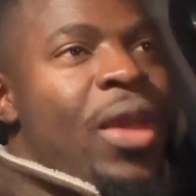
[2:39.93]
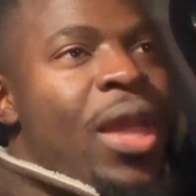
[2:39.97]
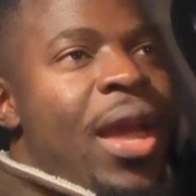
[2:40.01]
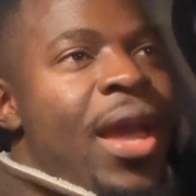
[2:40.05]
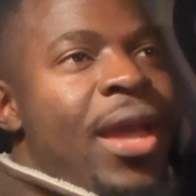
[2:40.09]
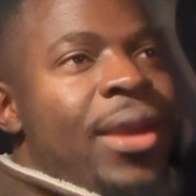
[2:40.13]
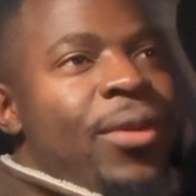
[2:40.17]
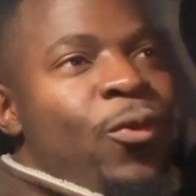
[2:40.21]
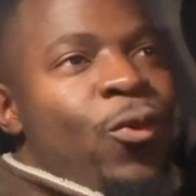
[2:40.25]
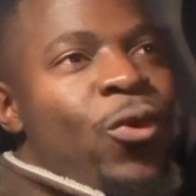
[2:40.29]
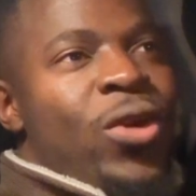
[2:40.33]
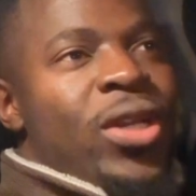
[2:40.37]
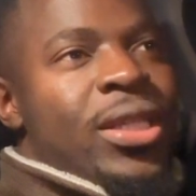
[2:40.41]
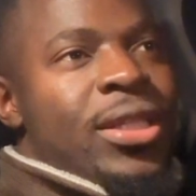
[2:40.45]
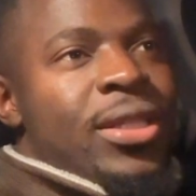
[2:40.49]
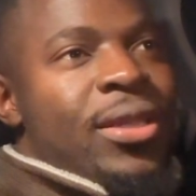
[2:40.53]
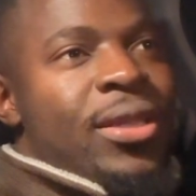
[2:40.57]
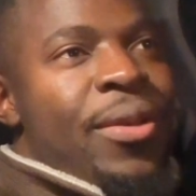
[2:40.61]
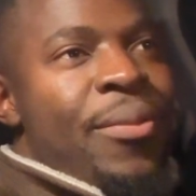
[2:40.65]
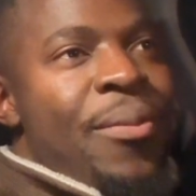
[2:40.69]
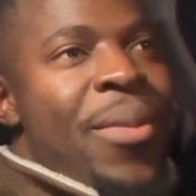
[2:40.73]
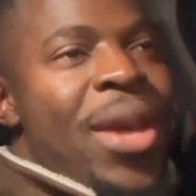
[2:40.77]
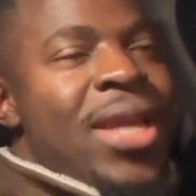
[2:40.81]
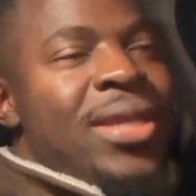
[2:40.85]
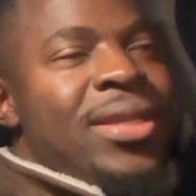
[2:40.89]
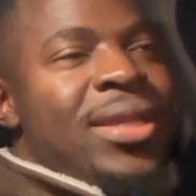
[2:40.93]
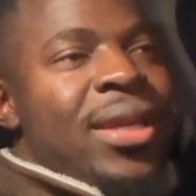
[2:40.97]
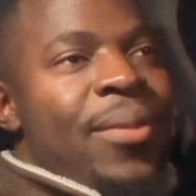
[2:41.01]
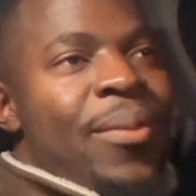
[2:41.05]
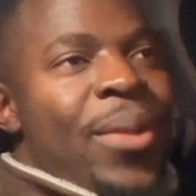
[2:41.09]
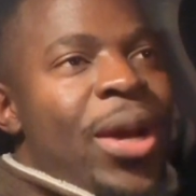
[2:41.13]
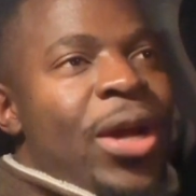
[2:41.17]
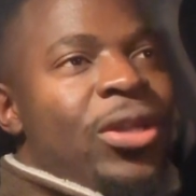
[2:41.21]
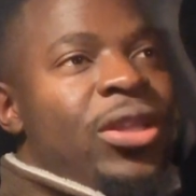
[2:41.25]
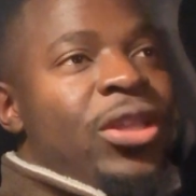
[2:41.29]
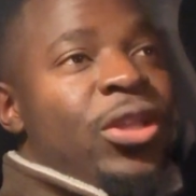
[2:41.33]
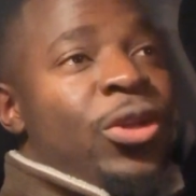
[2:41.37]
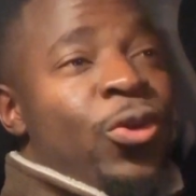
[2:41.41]
And what's amazing
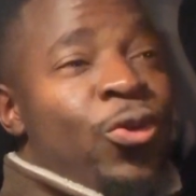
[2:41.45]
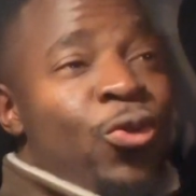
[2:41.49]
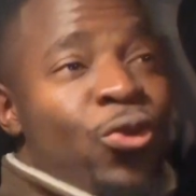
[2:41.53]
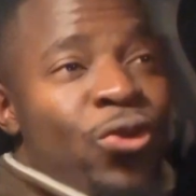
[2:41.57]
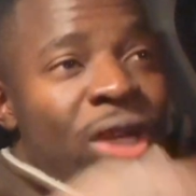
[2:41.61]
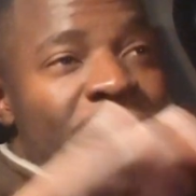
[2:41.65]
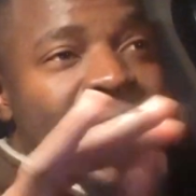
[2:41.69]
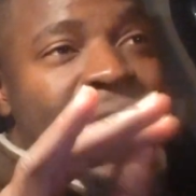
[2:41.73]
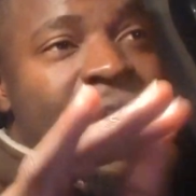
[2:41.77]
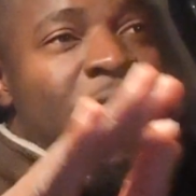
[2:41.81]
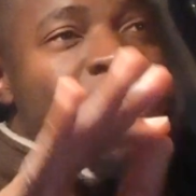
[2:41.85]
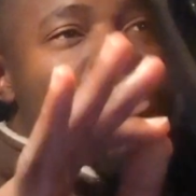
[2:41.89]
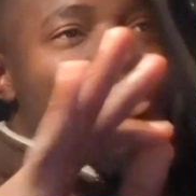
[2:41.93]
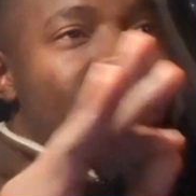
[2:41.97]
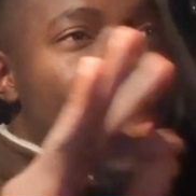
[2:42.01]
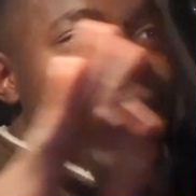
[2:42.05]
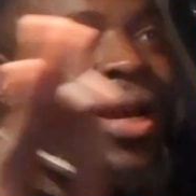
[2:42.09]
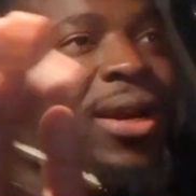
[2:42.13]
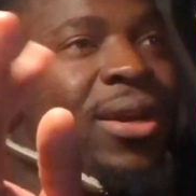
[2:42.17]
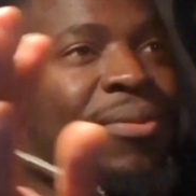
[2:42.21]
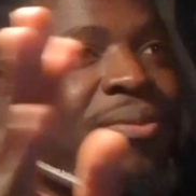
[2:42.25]
about the really great